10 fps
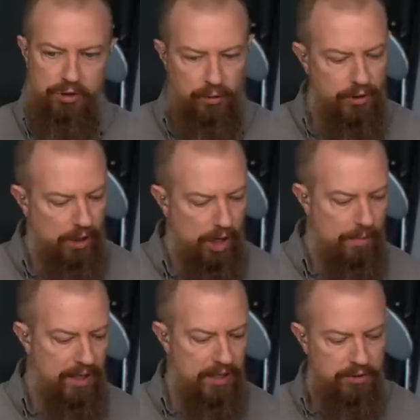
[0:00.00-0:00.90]
show the
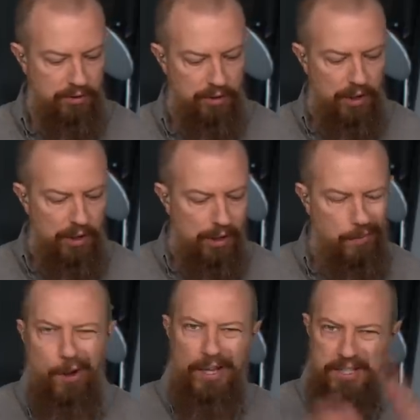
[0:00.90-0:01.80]
comments, or uh,
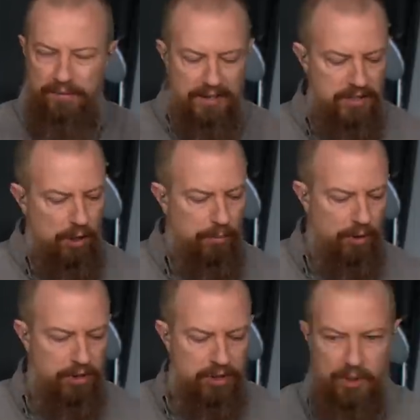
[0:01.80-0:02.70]
all that stuff. That's all part
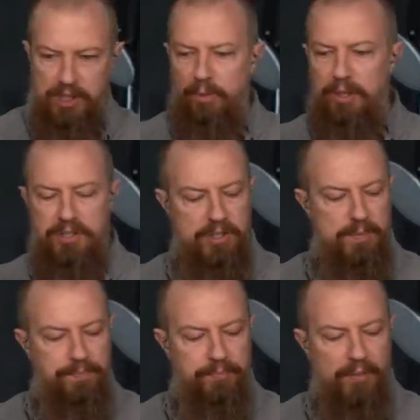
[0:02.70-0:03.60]
of the switching process.
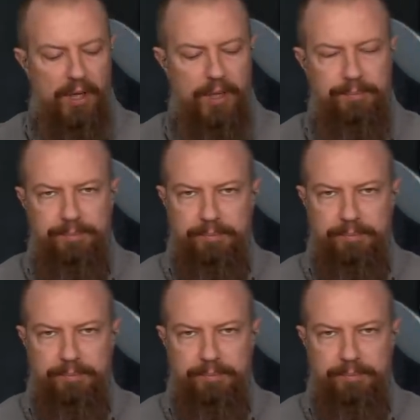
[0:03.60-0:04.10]
Um,